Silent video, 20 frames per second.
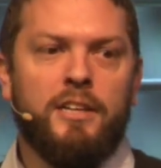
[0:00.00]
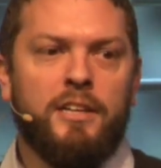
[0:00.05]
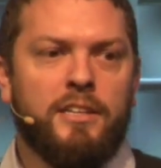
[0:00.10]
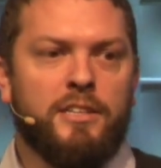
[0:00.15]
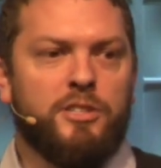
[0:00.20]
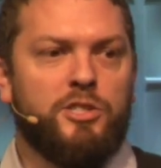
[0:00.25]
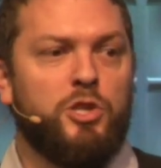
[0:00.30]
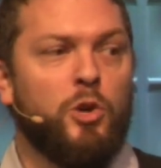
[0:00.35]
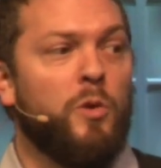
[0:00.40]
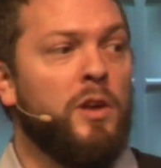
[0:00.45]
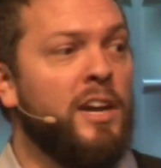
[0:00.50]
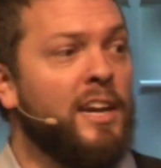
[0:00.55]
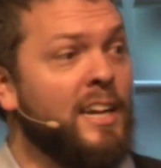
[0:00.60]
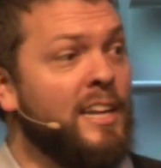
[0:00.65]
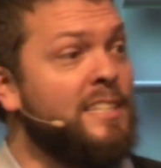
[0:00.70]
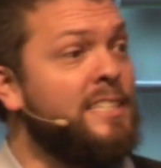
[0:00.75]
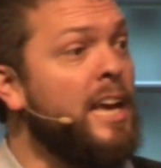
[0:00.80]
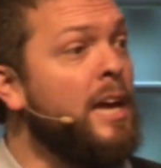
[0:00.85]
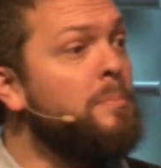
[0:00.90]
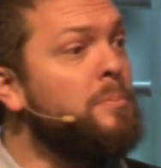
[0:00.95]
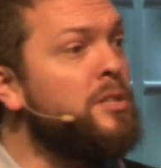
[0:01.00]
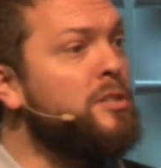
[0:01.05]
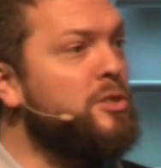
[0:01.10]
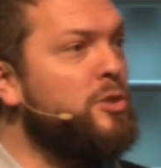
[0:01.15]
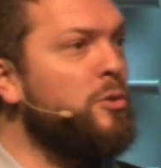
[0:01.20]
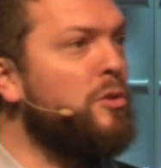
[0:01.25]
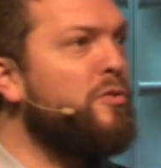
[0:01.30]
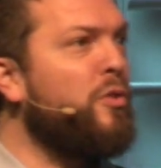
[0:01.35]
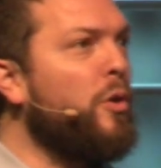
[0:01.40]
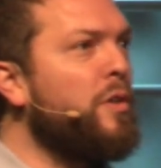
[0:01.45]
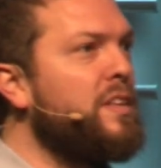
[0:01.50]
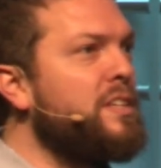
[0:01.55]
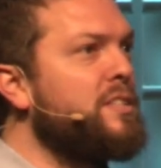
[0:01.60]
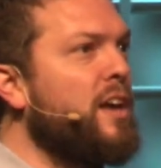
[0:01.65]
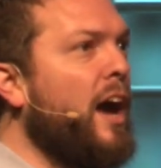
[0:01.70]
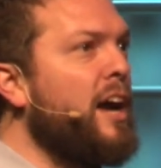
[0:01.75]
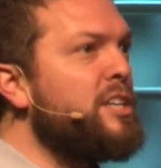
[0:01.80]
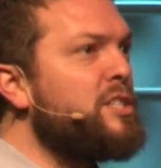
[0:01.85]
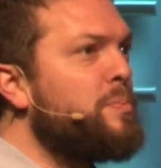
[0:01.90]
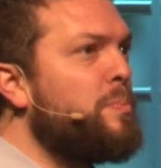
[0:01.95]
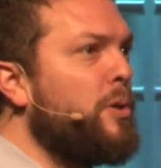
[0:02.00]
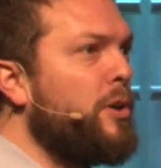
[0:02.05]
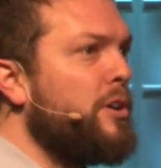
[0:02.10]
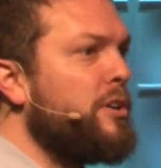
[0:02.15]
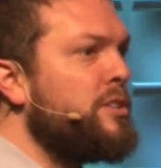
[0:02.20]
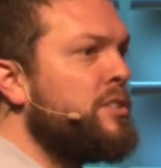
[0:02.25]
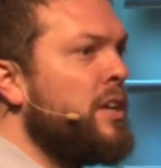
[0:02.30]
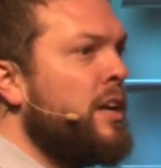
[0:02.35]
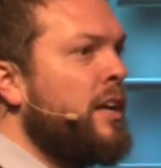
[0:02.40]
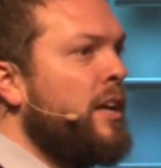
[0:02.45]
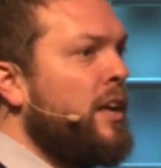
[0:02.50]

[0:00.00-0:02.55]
And so in an attempt to avoid these icebergs,